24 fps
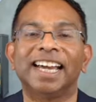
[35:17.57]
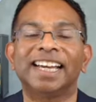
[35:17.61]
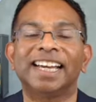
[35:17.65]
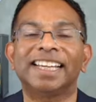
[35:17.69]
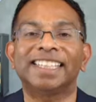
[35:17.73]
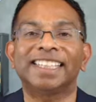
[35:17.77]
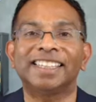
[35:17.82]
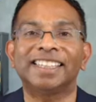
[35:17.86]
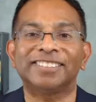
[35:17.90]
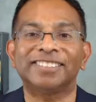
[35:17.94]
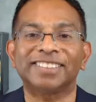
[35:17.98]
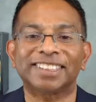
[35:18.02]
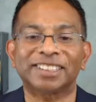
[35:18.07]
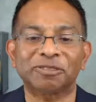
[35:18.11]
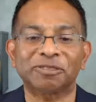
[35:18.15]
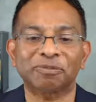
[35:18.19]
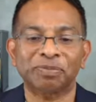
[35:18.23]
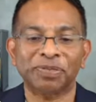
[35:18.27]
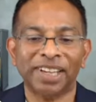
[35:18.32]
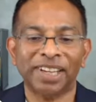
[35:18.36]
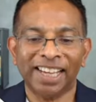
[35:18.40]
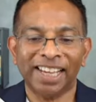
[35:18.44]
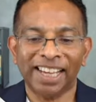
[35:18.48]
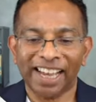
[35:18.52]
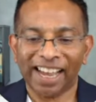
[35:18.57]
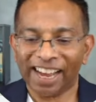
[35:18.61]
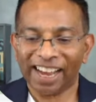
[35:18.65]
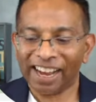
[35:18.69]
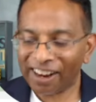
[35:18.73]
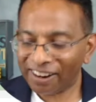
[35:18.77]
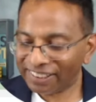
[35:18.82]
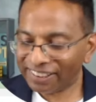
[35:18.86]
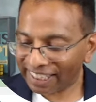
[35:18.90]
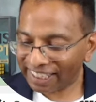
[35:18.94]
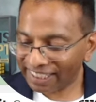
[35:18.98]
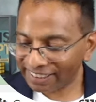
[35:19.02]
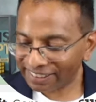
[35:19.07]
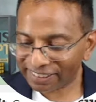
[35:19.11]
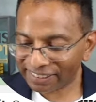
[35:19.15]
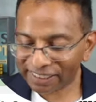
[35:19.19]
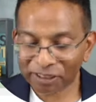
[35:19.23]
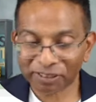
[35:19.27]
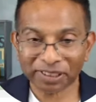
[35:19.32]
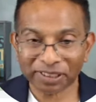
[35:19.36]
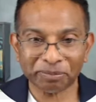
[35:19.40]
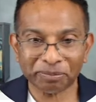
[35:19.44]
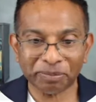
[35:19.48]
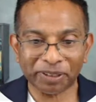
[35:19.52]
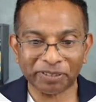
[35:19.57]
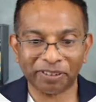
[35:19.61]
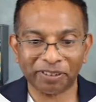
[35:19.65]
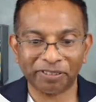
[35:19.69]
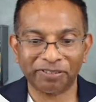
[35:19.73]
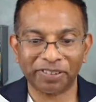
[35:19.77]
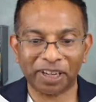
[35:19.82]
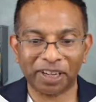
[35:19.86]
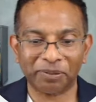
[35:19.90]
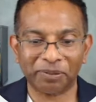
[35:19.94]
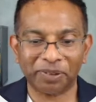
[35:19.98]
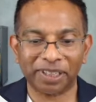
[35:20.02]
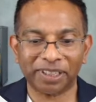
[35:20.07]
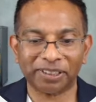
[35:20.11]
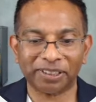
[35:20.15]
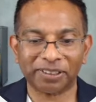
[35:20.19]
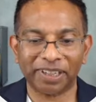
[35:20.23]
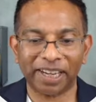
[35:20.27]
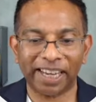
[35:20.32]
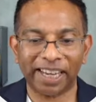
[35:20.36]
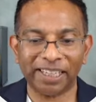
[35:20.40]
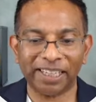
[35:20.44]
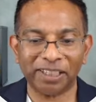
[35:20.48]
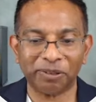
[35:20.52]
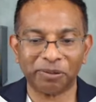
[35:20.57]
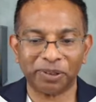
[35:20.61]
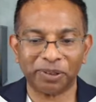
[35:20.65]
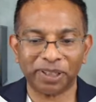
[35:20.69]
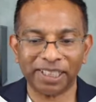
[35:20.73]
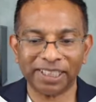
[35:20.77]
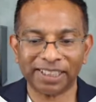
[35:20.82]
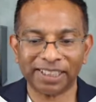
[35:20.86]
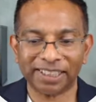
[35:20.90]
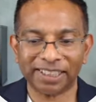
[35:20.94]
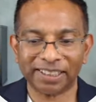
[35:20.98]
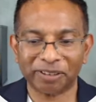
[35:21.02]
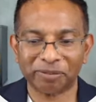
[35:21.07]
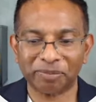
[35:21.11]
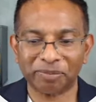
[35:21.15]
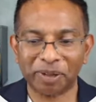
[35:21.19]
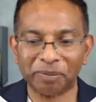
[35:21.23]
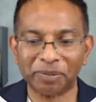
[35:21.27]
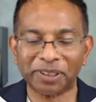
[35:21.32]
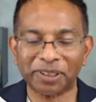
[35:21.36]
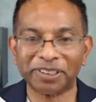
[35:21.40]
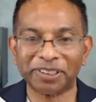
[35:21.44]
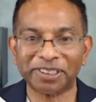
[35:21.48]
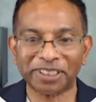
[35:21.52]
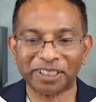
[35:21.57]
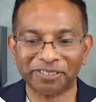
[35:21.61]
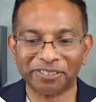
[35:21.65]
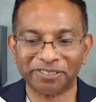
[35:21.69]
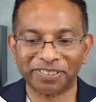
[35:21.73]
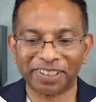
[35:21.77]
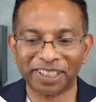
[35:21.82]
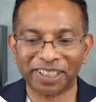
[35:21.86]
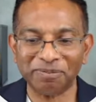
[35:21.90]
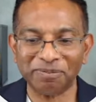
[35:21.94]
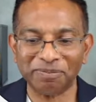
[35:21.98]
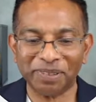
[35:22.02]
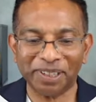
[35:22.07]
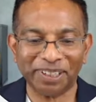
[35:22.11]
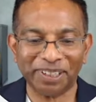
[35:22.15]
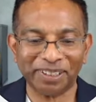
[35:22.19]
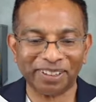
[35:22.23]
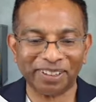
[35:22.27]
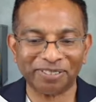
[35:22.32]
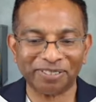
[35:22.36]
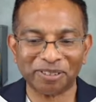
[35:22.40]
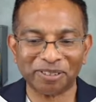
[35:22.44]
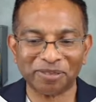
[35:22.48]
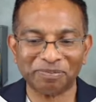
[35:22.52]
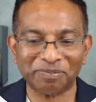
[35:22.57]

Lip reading: gifts. Okay, so that was a bit of a fun one to end with. Maybe not so fun because for